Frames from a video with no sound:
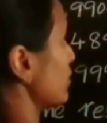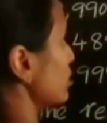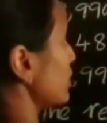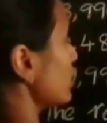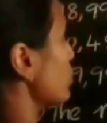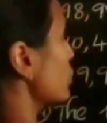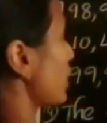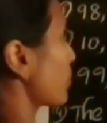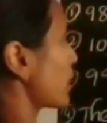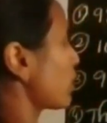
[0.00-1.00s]
Just you
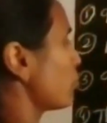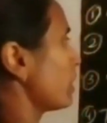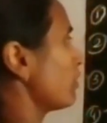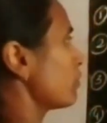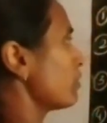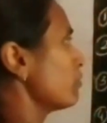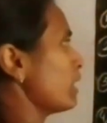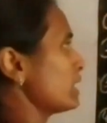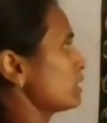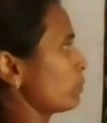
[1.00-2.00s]
subtract 1 from
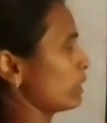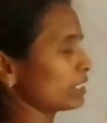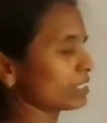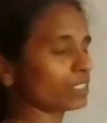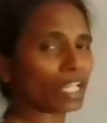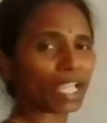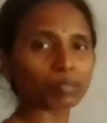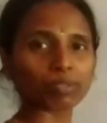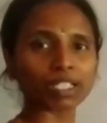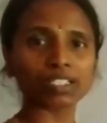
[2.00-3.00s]
1's place. 9
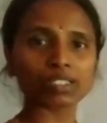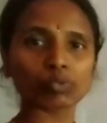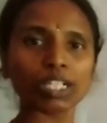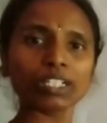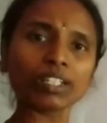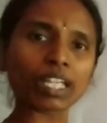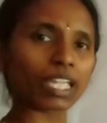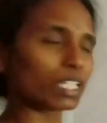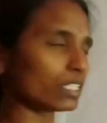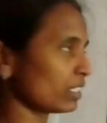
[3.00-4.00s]
minus 1,
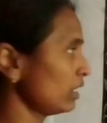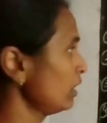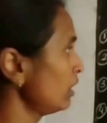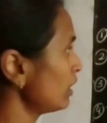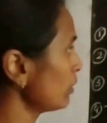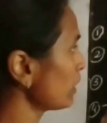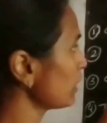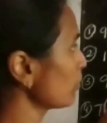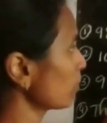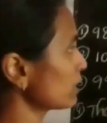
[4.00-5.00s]
8.
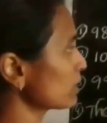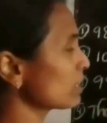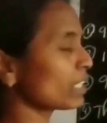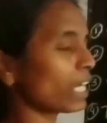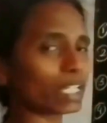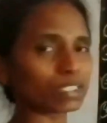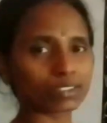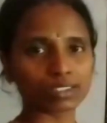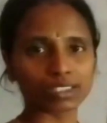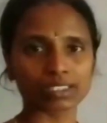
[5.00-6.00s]
Remaining places as
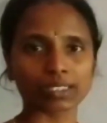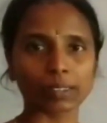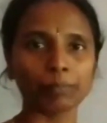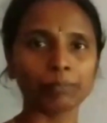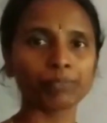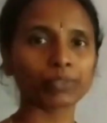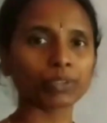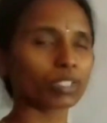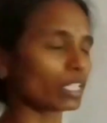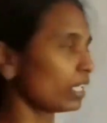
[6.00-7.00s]
it is.
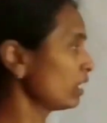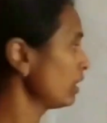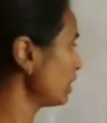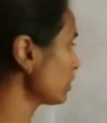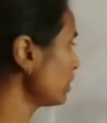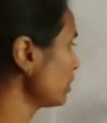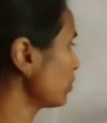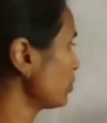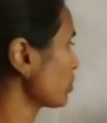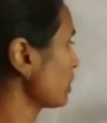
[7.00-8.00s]
Okay. Third
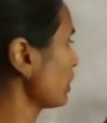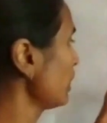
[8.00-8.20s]
question.